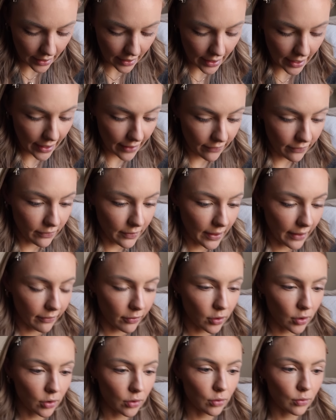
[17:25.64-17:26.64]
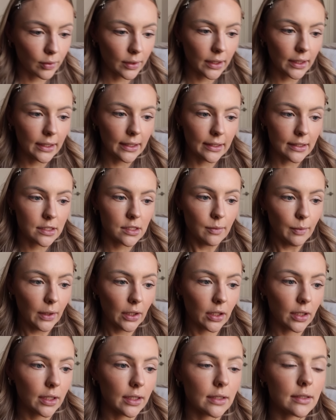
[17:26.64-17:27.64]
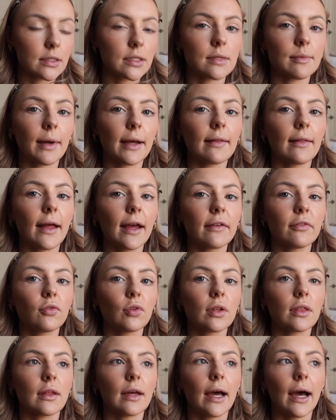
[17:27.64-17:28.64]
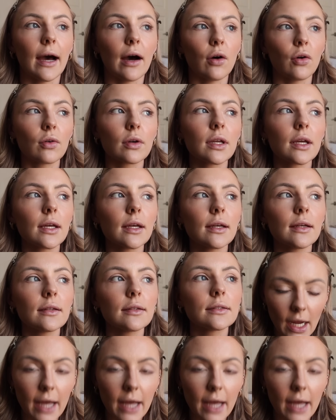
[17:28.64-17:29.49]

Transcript: have never really experienced my life without it.